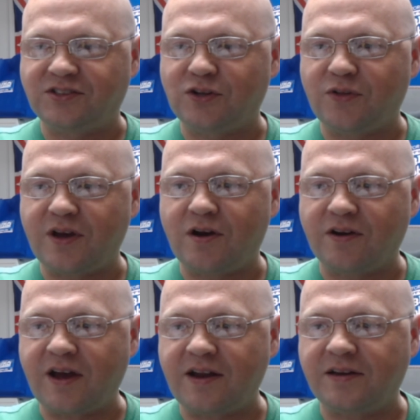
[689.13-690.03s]
So they all
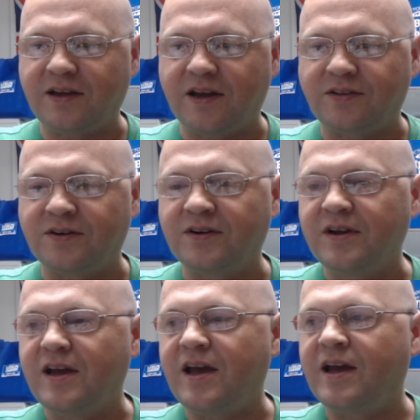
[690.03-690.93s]
got together
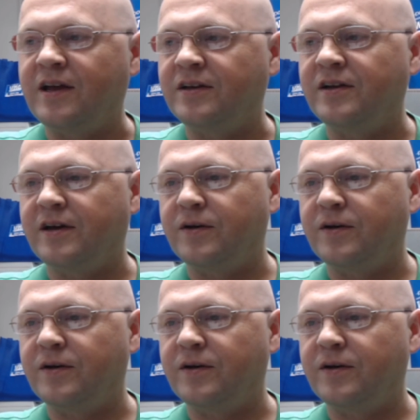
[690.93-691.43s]
and